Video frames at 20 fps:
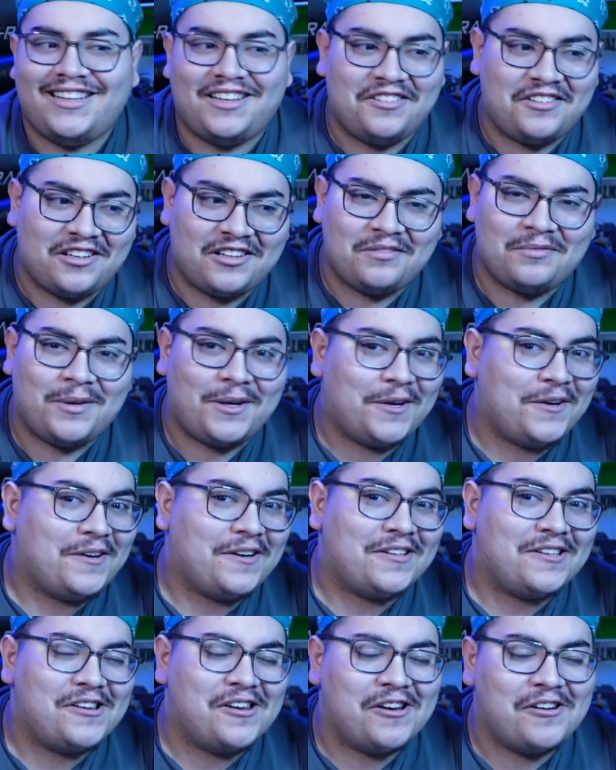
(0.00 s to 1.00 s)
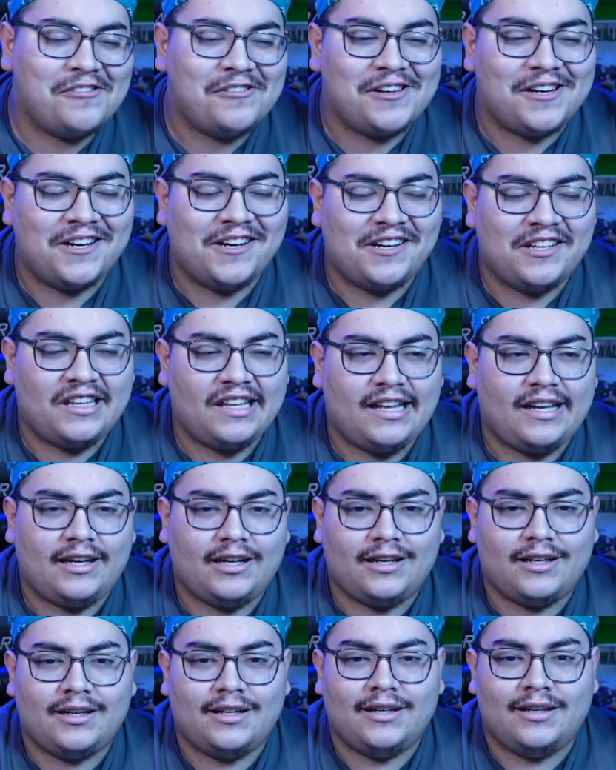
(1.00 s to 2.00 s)
this is weird you know and it's
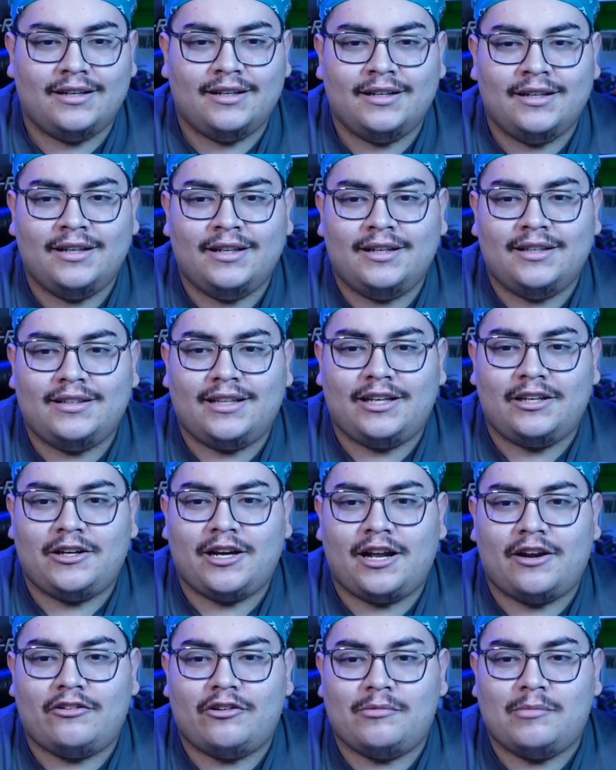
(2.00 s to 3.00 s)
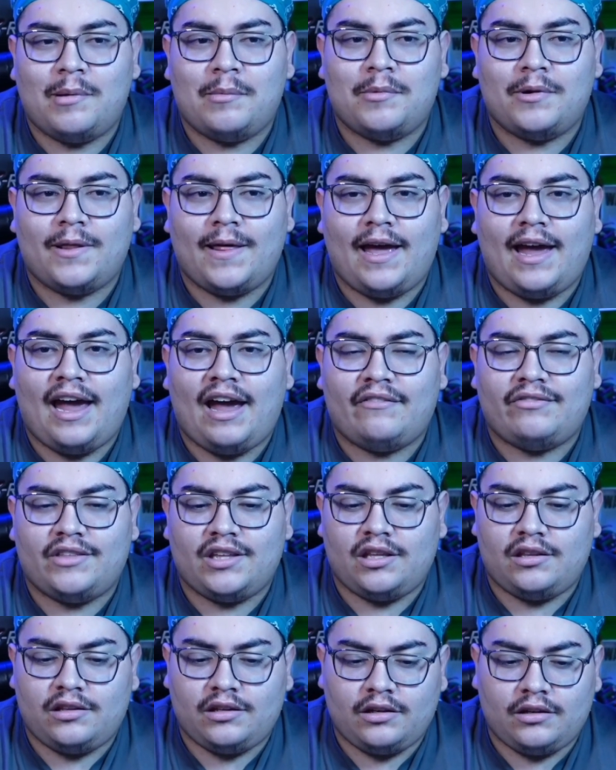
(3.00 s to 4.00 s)
like uh then you got to remember that half
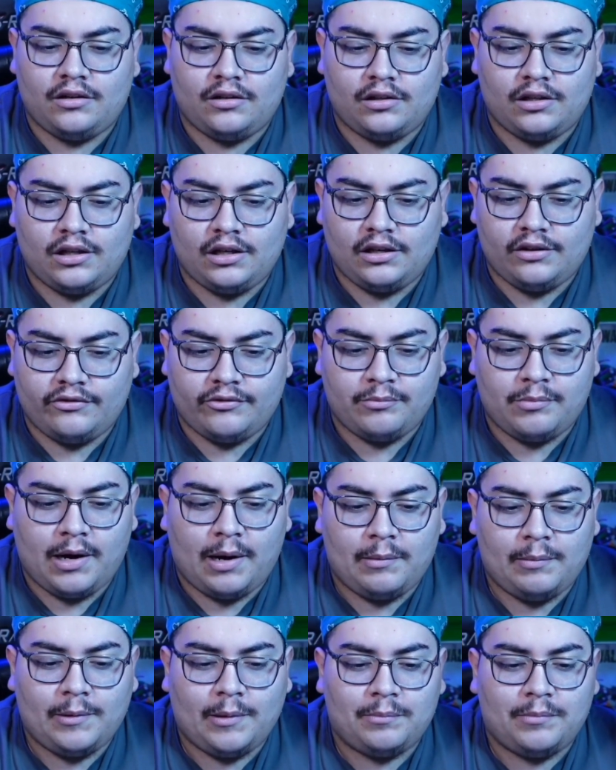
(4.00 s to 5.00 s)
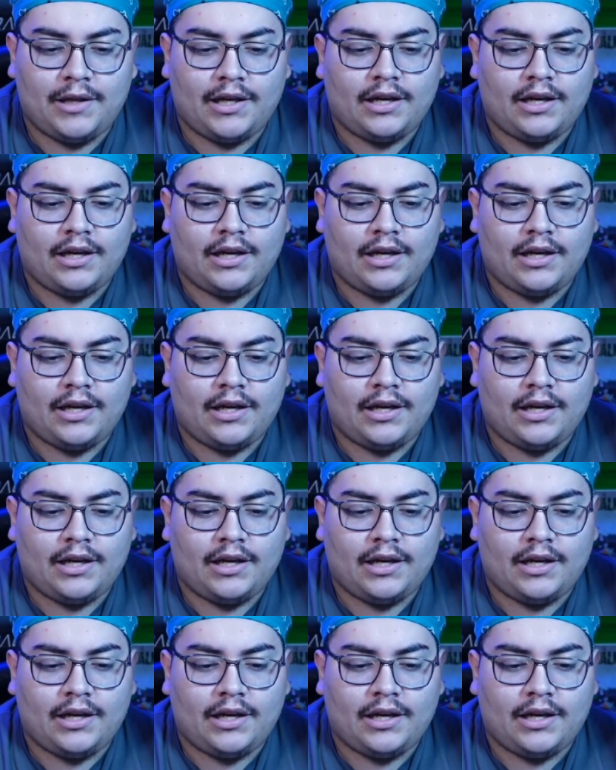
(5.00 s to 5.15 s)
these scenes didn't even pop up.